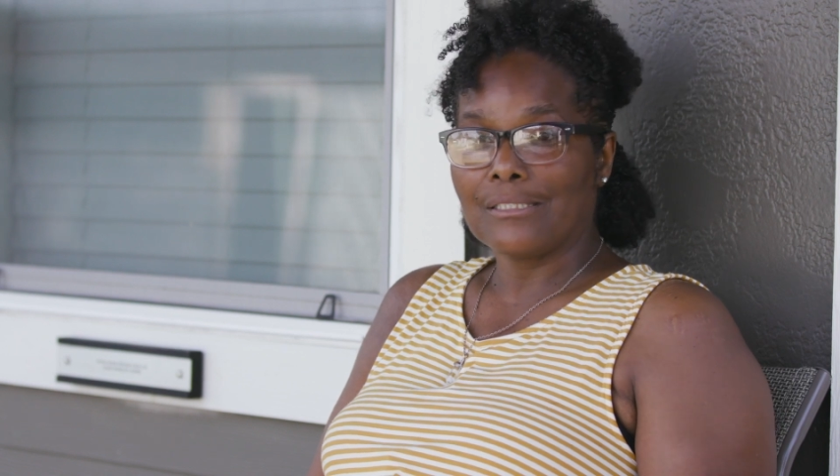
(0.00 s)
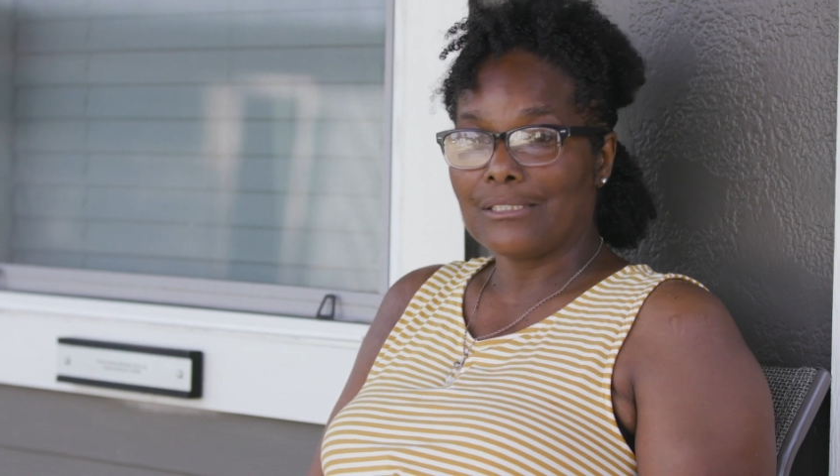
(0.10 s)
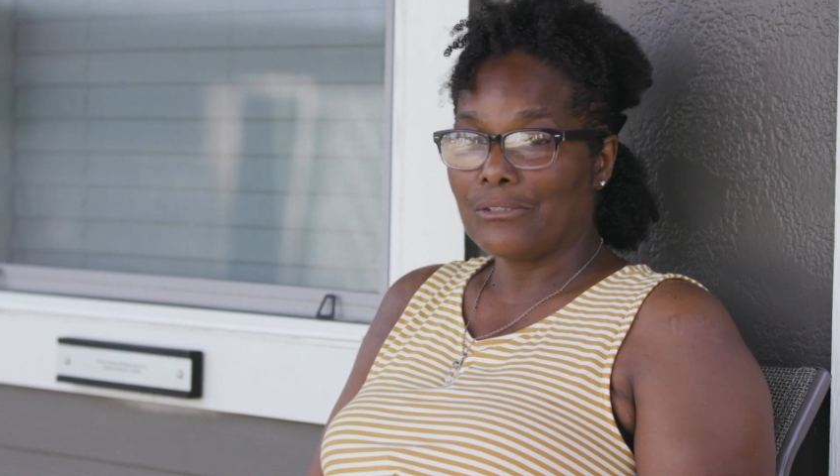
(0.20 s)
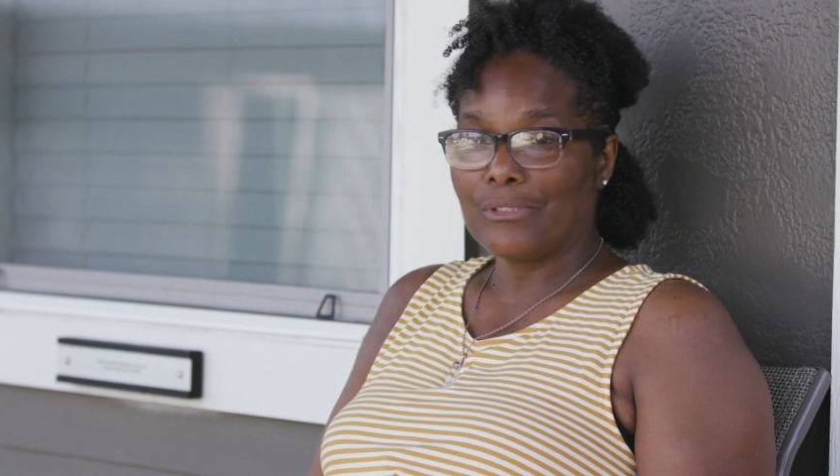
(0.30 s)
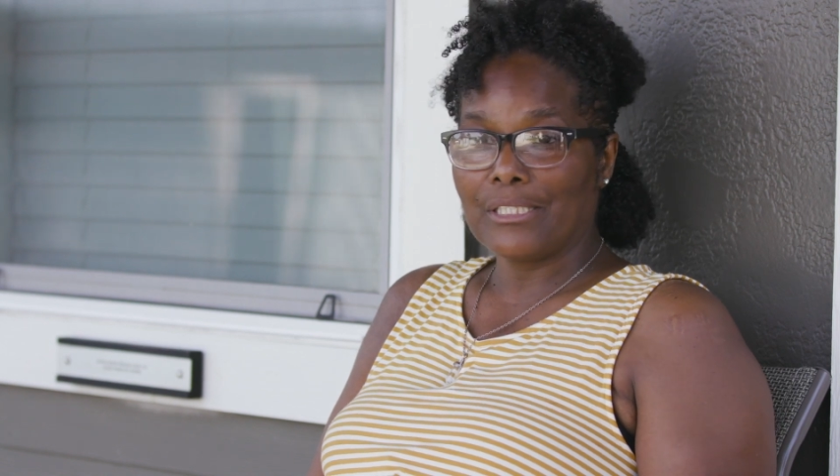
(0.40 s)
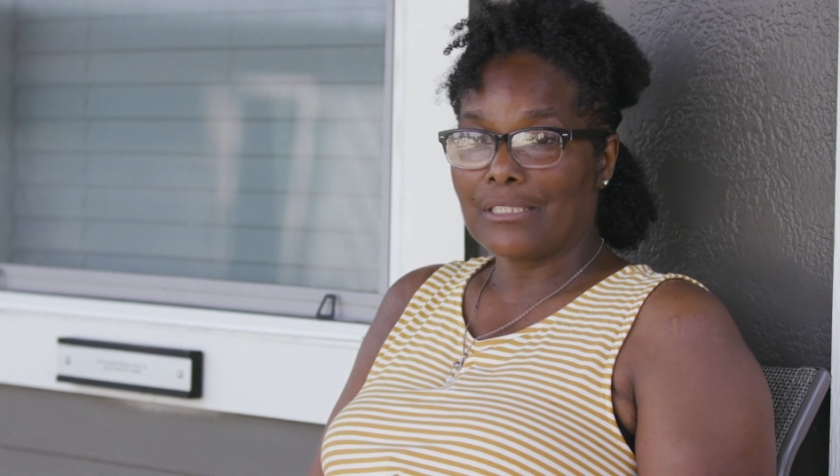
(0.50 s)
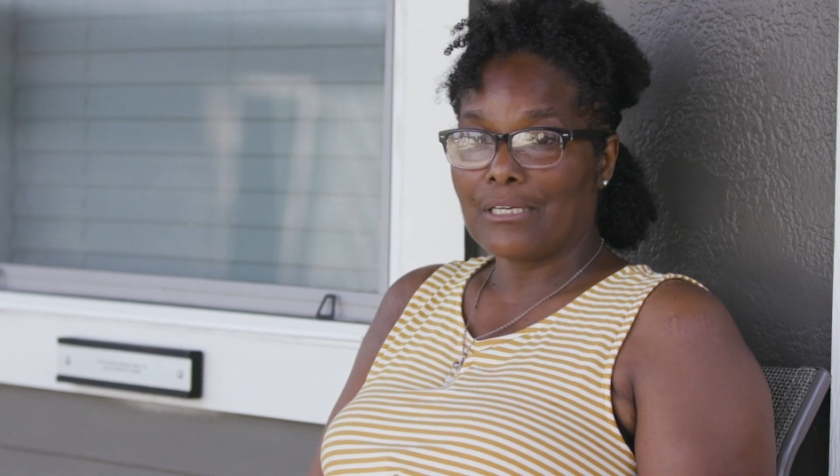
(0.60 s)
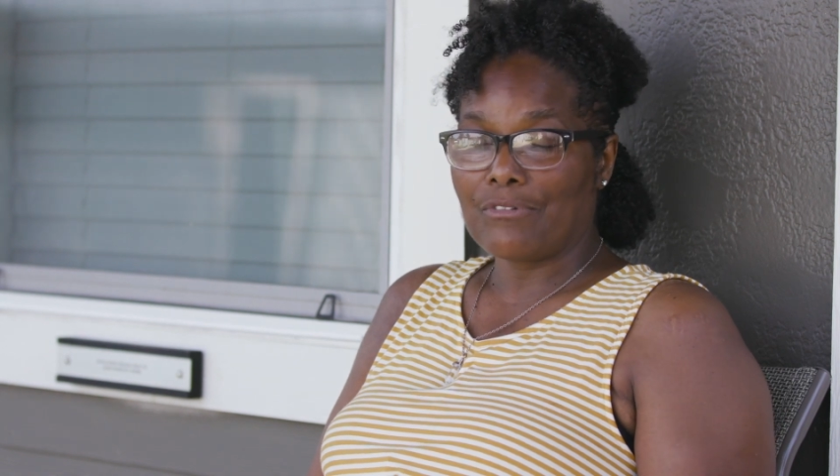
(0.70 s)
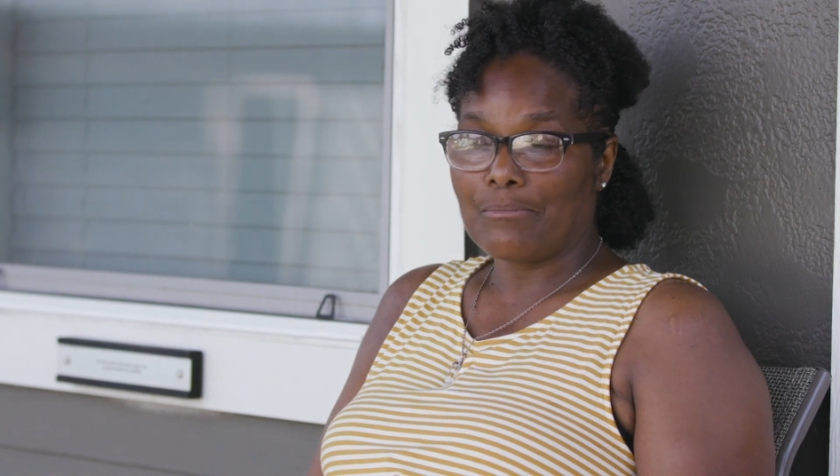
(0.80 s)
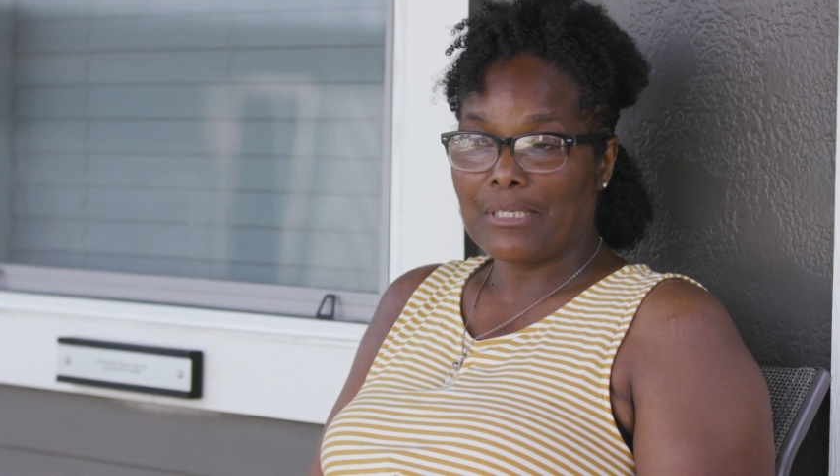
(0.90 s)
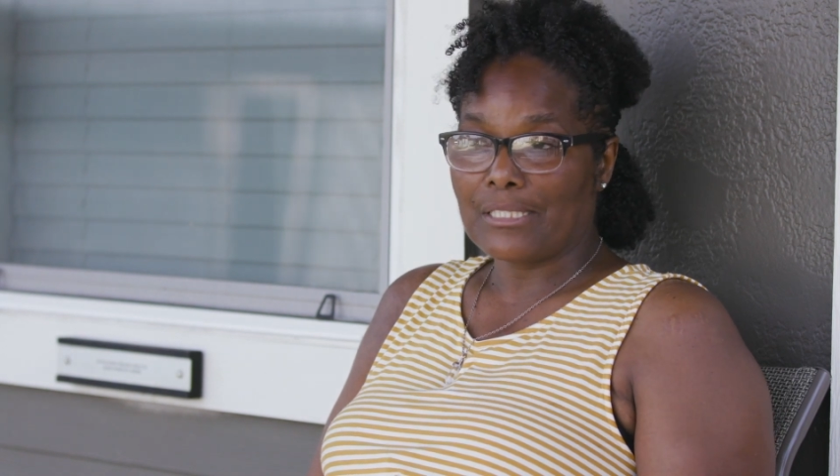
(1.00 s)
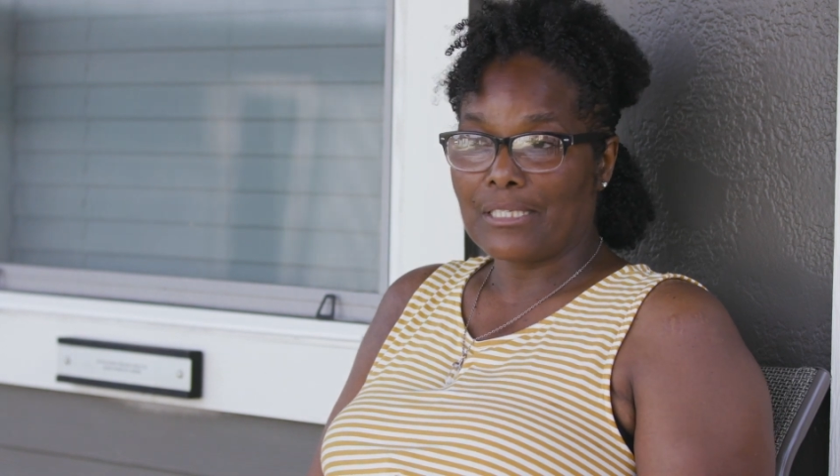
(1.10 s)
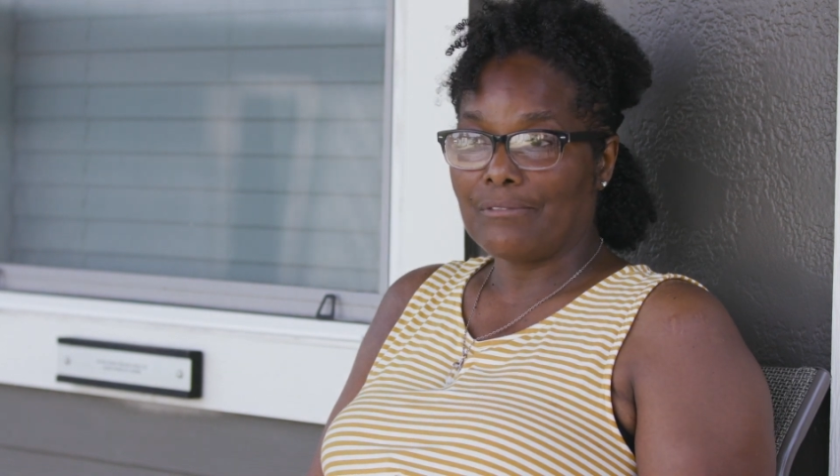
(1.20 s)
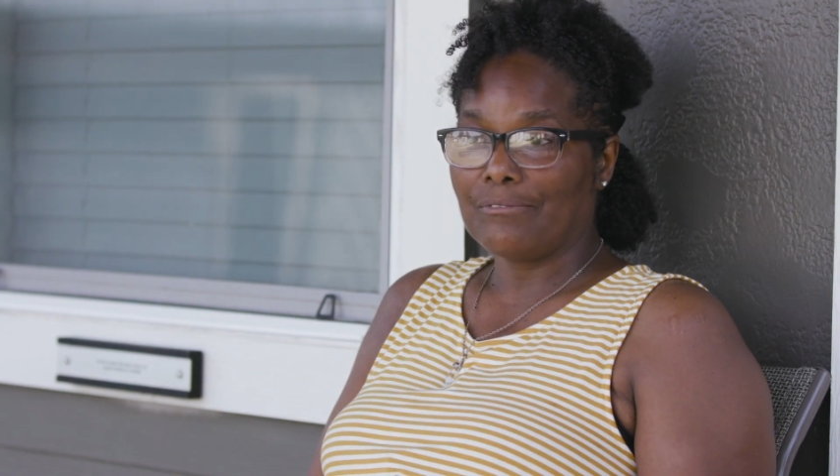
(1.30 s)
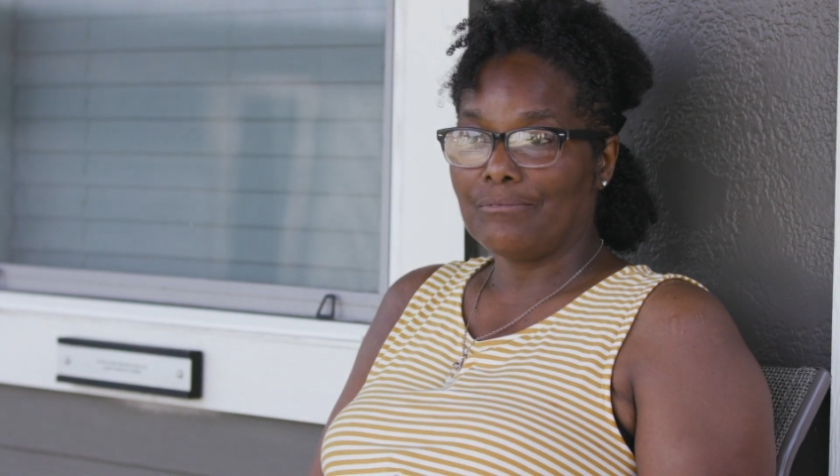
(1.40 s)
Couldn't do anything for
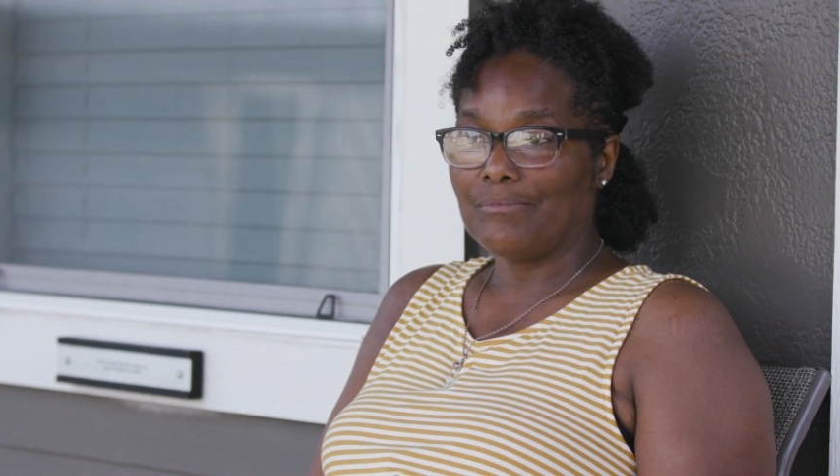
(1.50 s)
myself.